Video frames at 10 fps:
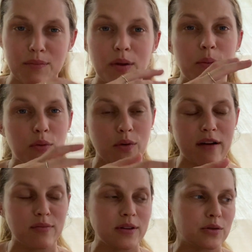and people
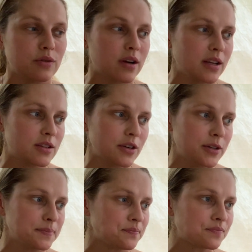I've been talking
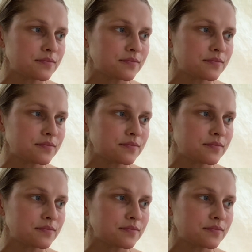to,